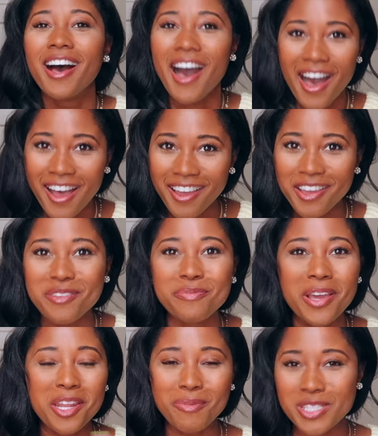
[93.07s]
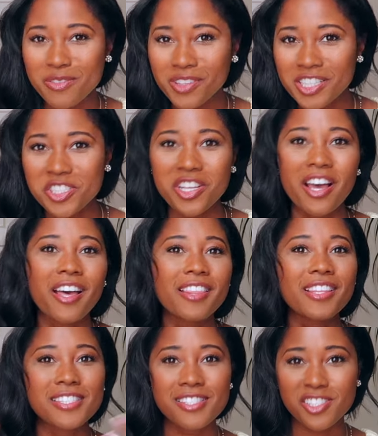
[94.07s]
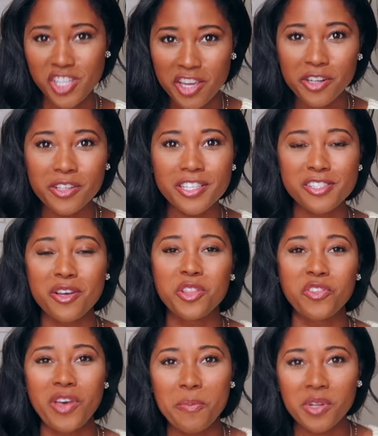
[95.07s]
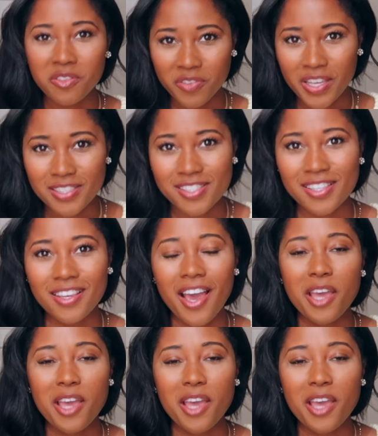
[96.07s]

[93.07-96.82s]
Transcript: Hi, my name is Felicia. This channel is called The Feminine Fancy.